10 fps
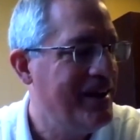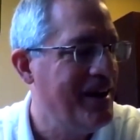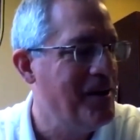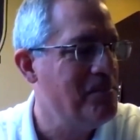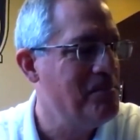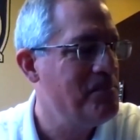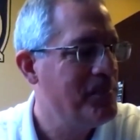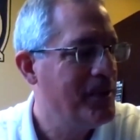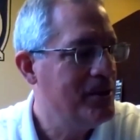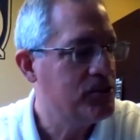um,
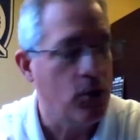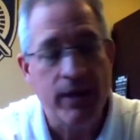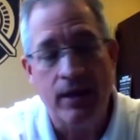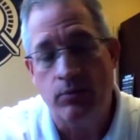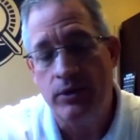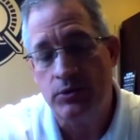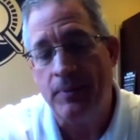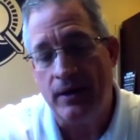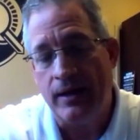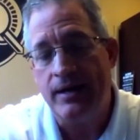so we we
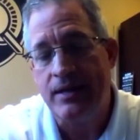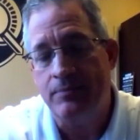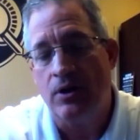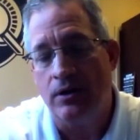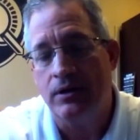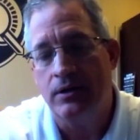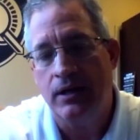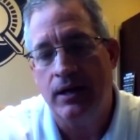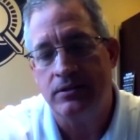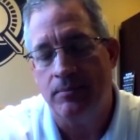spent a lot of time talking to
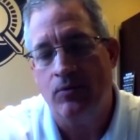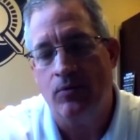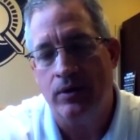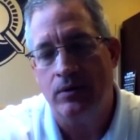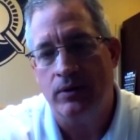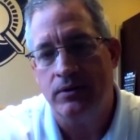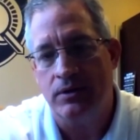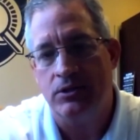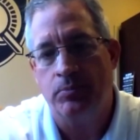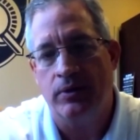cadets about what what the
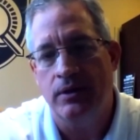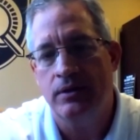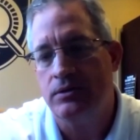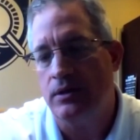discipline is